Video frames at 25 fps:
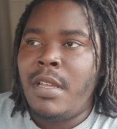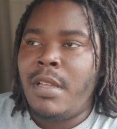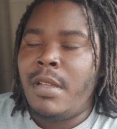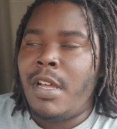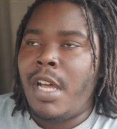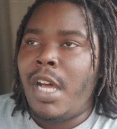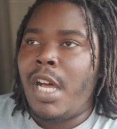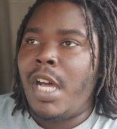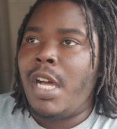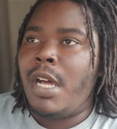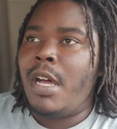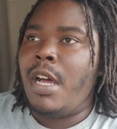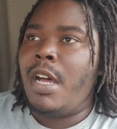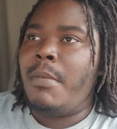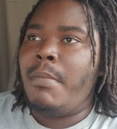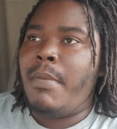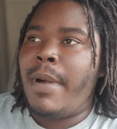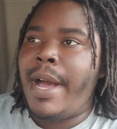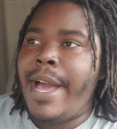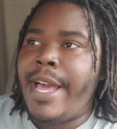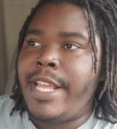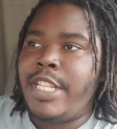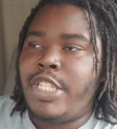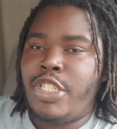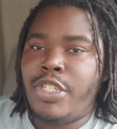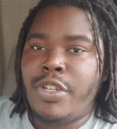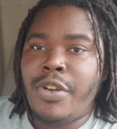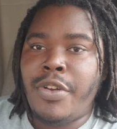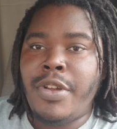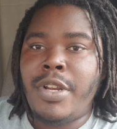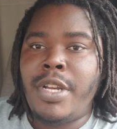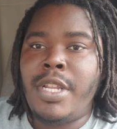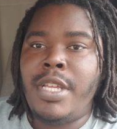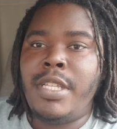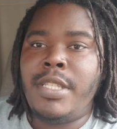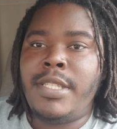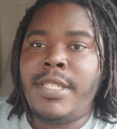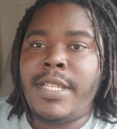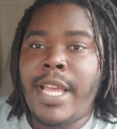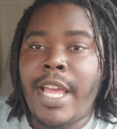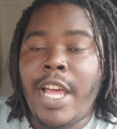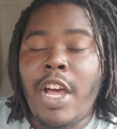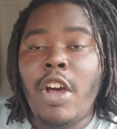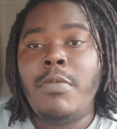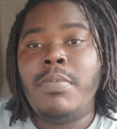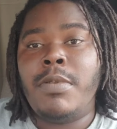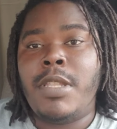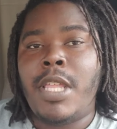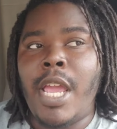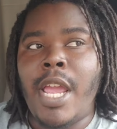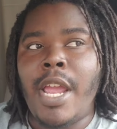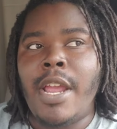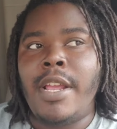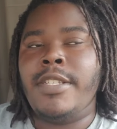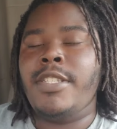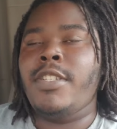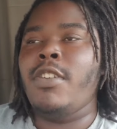my journey to help theirs.